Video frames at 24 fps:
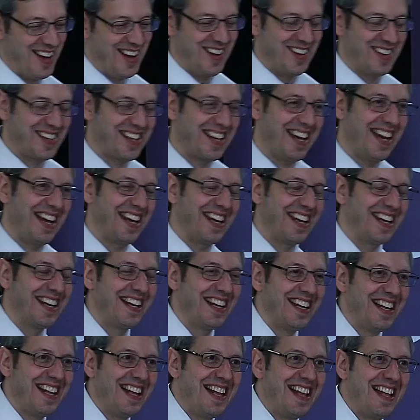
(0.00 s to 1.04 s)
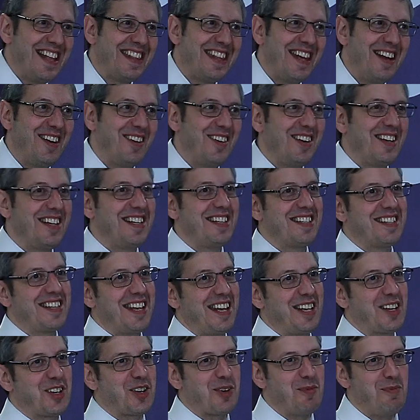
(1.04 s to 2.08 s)
Okay. There is
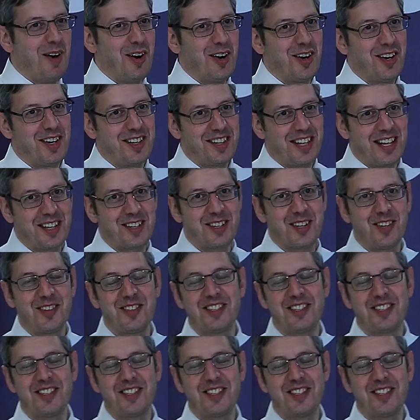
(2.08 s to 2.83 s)
a Gemara that